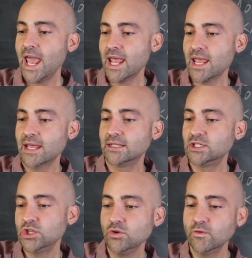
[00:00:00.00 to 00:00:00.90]

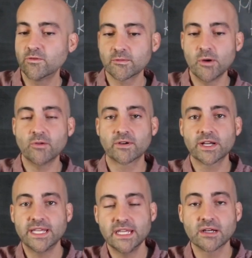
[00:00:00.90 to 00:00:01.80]
and two from over
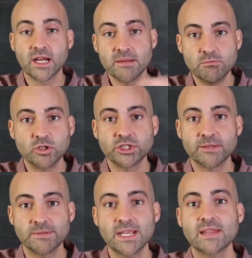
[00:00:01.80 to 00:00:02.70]
here and mushing
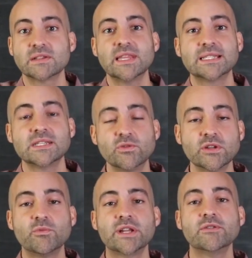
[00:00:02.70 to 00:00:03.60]
them together. That's the
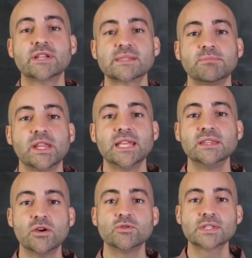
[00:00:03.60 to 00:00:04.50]
only way to
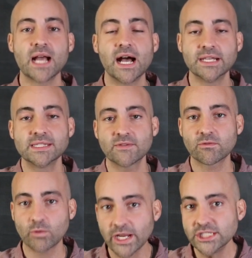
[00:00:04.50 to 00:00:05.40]
explain those kinds
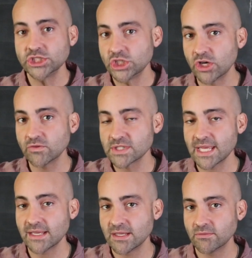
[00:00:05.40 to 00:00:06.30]
of ratios
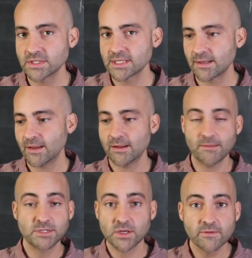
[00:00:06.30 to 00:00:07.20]
that he was
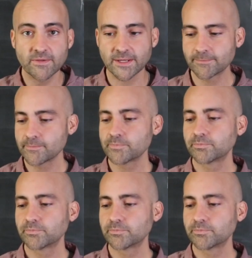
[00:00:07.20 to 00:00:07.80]
observing.